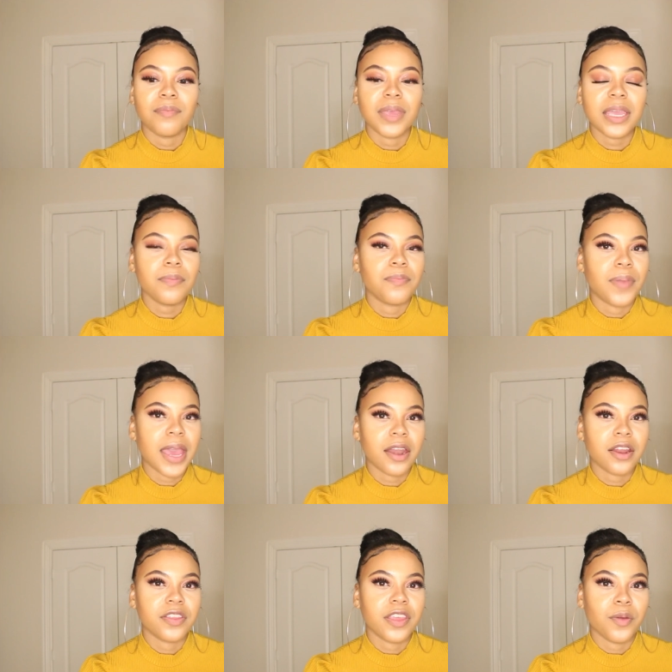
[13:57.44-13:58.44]

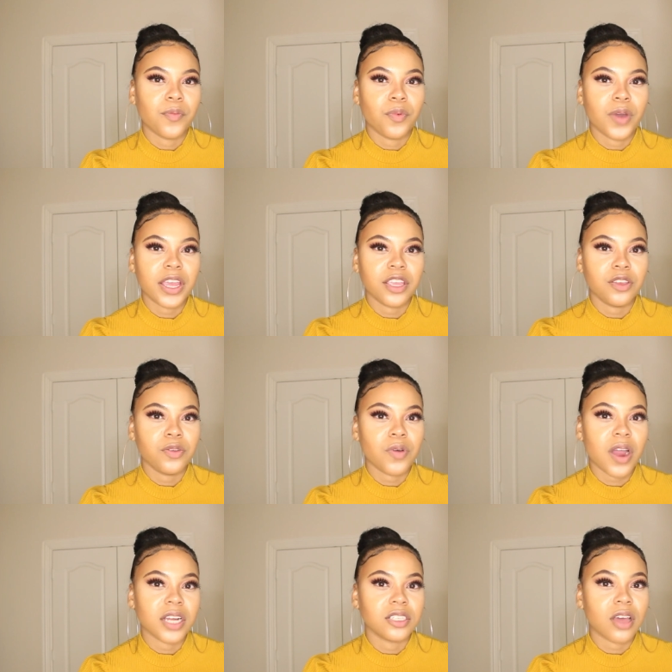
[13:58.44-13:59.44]
better than what
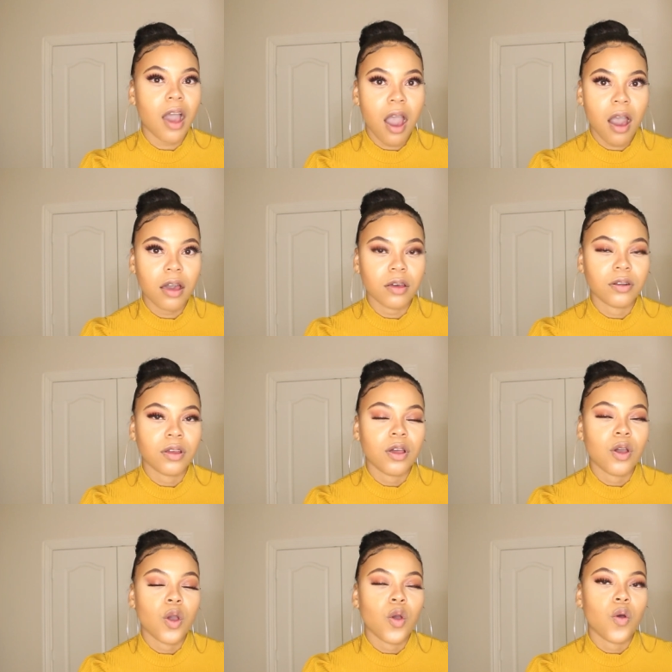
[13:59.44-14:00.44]
you are taught
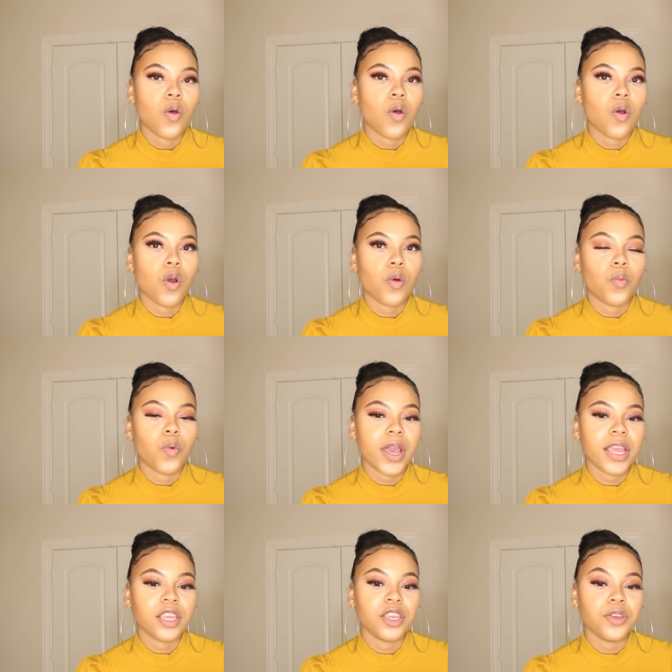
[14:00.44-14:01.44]
or
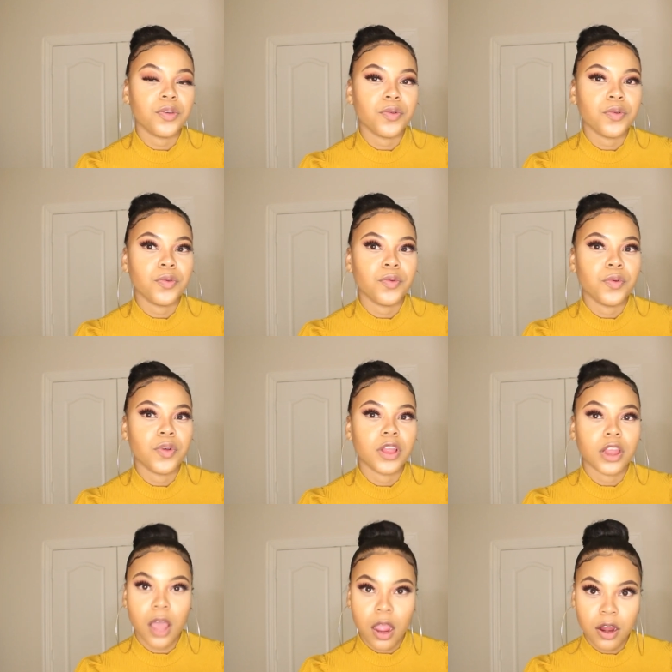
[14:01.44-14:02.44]
what you
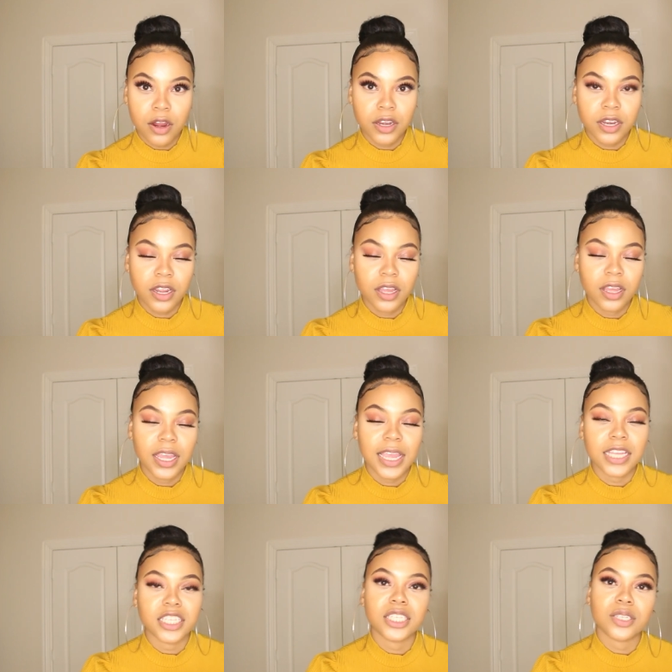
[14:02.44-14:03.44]
learned in